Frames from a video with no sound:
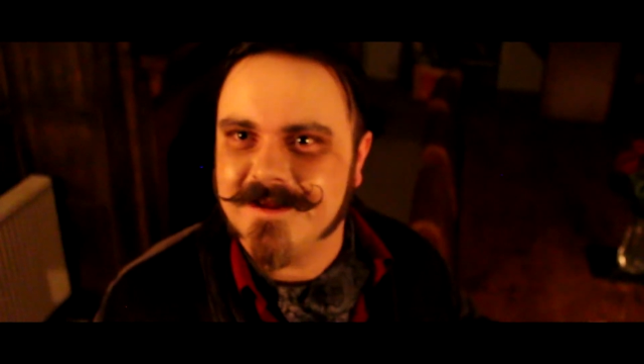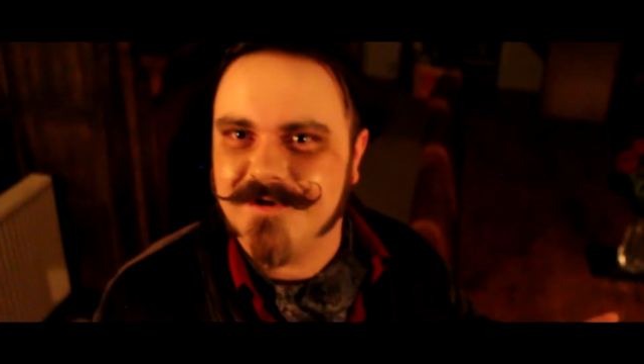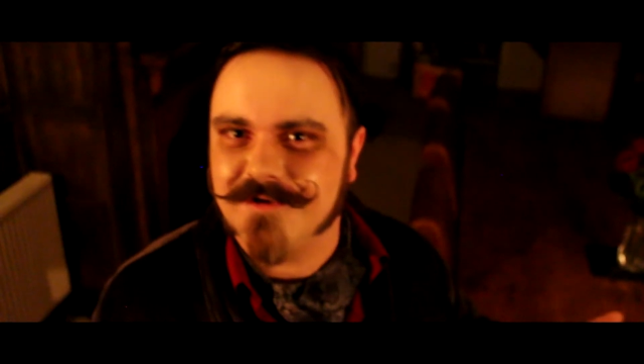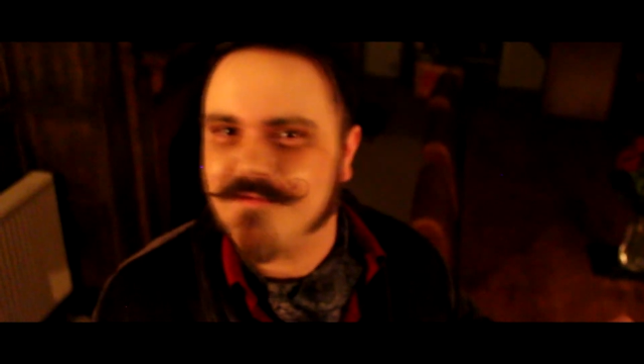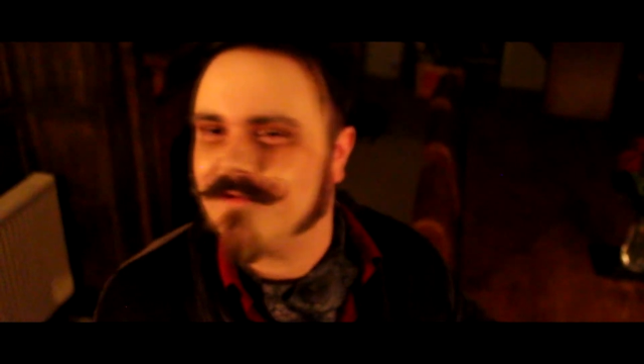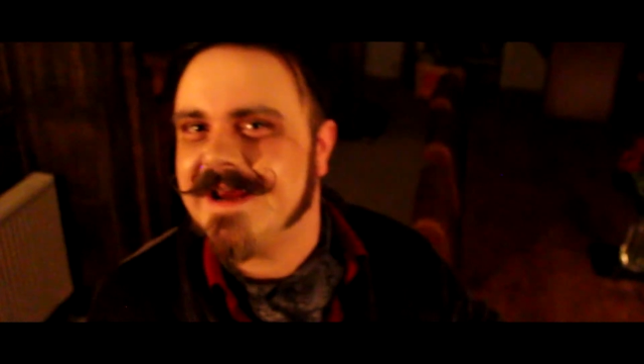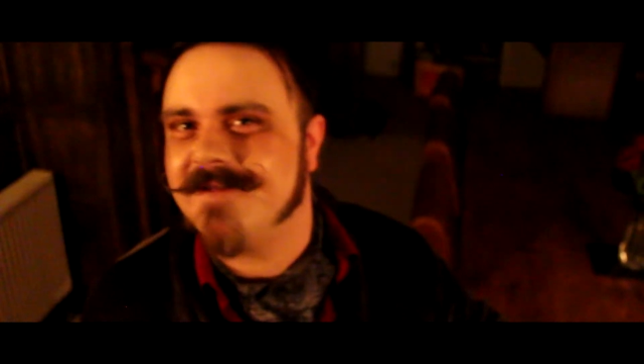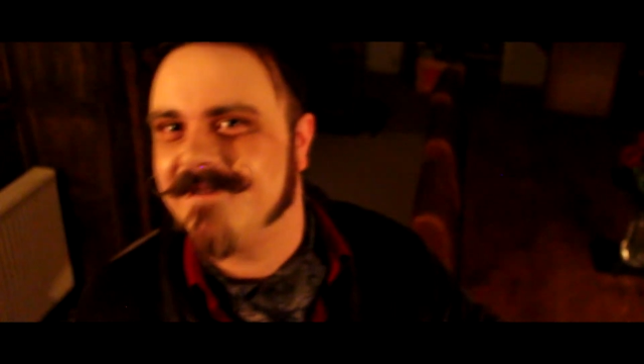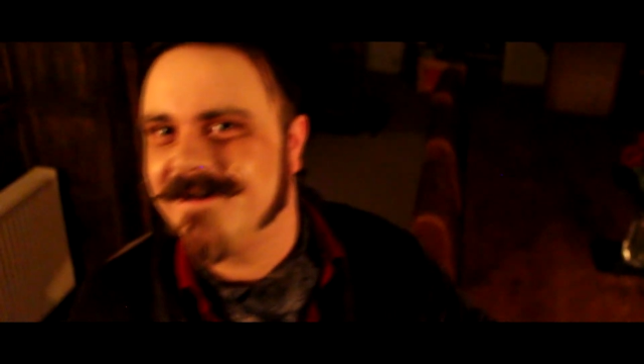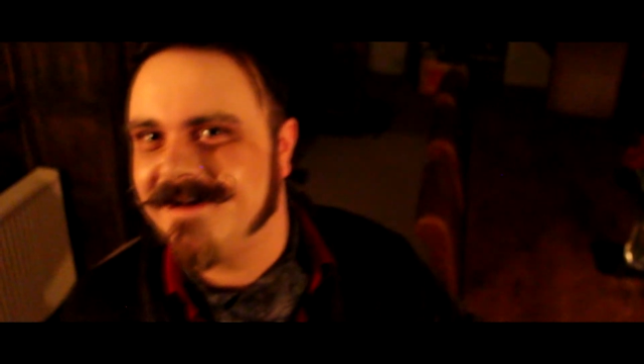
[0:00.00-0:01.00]
"art
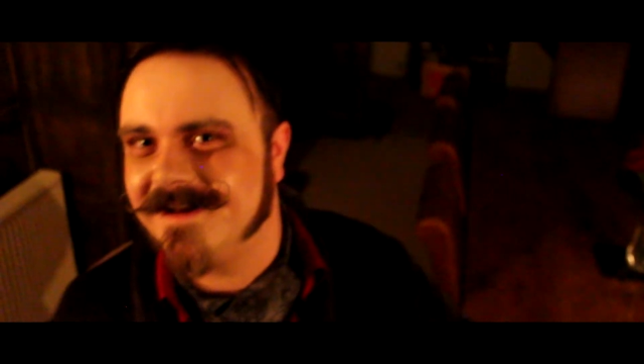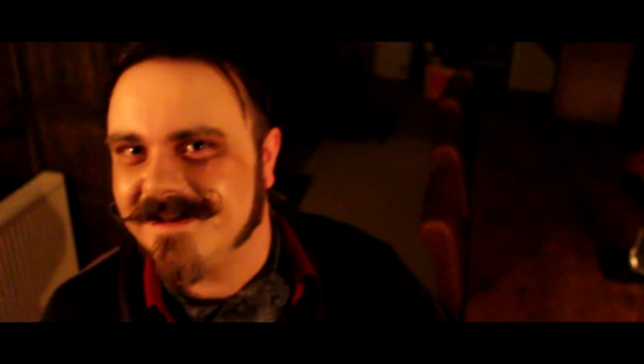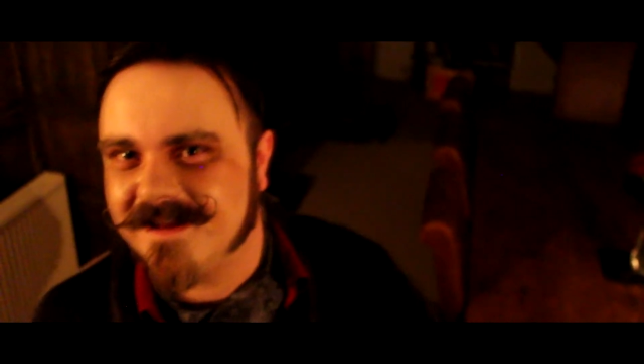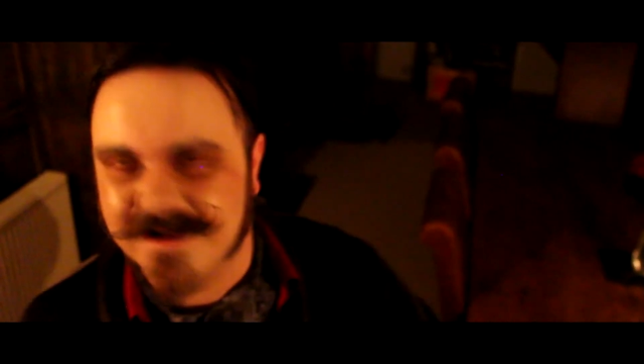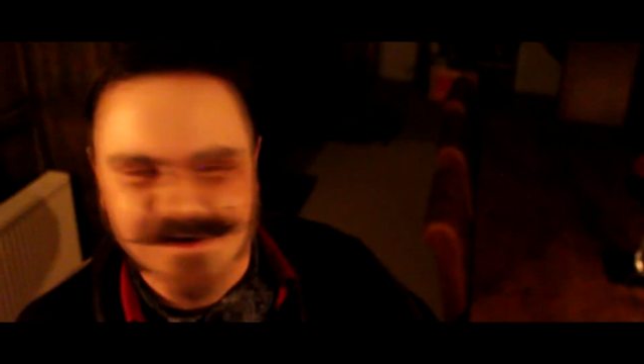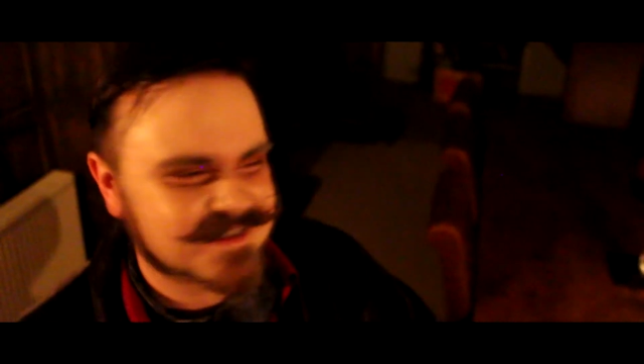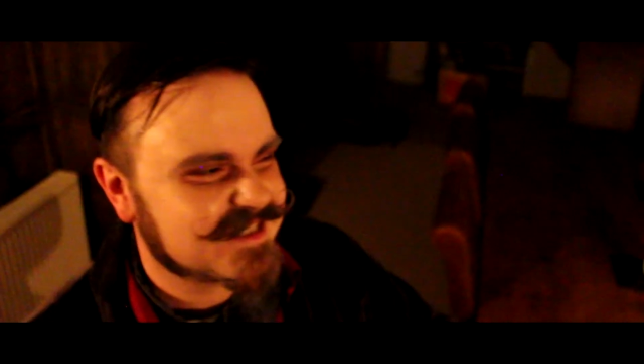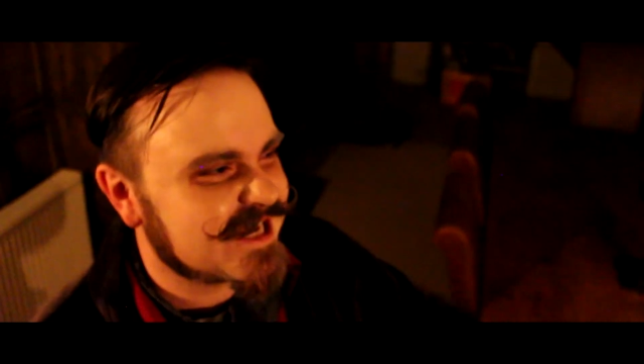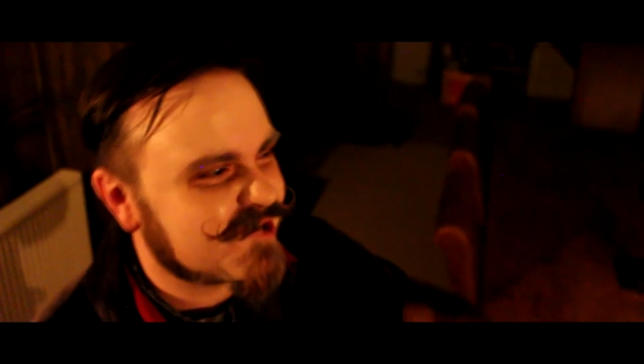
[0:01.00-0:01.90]
sure no craven,